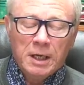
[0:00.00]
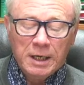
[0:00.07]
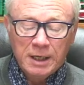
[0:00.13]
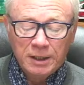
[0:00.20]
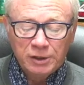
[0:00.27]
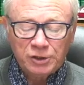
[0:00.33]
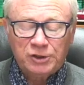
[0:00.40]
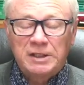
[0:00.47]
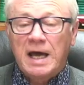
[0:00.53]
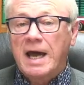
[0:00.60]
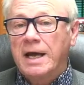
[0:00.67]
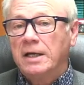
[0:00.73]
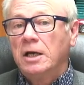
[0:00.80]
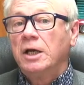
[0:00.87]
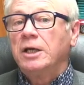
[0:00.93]
is
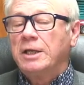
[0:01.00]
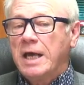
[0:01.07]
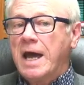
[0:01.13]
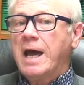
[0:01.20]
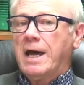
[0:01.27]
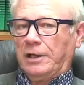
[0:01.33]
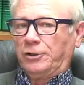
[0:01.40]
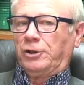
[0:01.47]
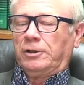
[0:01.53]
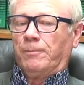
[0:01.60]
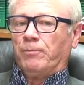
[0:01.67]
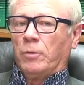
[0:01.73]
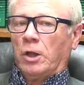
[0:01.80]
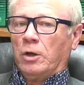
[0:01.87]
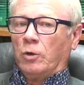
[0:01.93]
that, yes,
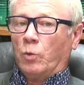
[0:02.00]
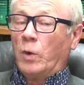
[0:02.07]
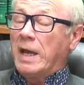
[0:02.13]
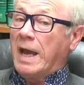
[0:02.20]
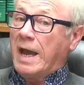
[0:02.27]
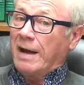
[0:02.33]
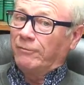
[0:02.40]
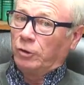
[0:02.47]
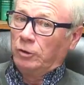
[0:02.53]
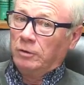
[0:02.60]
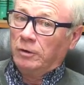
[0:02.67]
we have